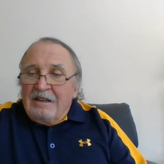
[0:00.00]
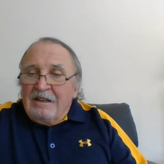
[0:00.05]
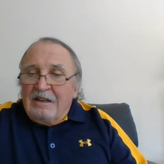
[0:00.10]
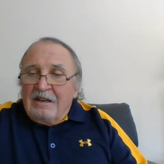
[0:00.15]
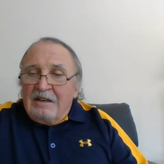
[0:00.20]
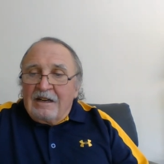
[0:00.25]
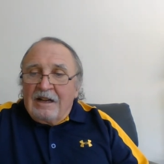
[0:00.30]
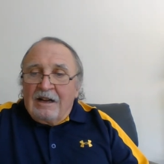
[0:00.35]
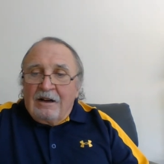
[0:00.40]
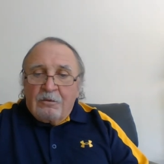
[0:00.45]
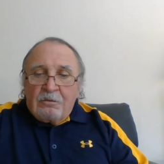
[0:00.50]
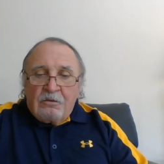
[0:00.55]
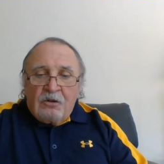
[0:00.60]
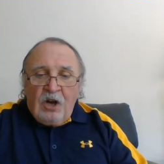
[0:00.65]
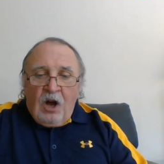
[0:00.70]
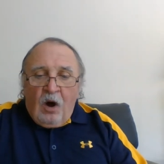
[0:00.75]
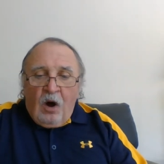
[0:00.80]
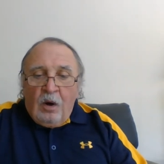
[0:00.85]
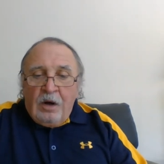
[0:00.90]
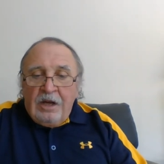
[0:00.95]
Now,
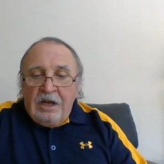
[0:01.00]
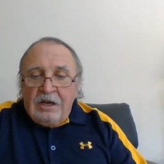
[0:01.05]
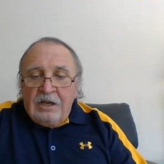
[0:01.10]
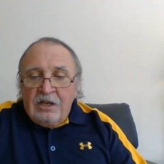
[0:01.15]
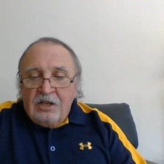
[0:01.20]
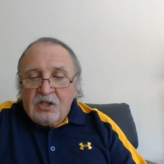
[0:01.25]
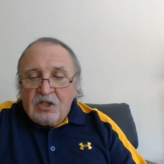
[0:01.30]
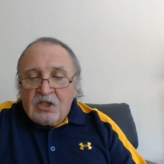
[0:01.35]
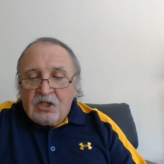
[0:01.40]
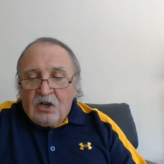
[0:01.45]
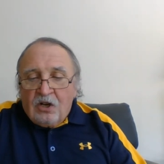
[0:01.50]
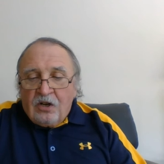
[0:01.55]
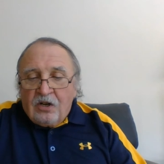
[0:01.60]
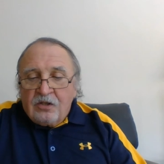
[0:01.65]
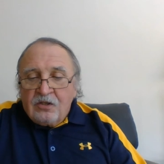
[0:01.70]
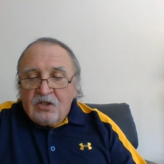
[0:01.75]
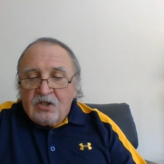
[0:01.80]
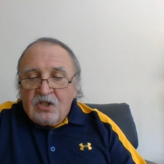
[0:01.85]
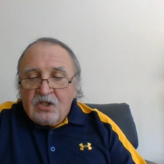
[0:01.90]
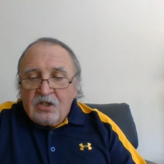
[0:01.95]
Noah and his
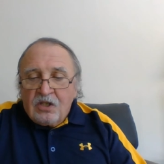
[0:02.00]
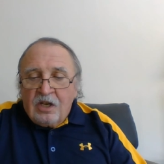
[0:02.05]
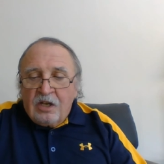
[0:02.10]
sons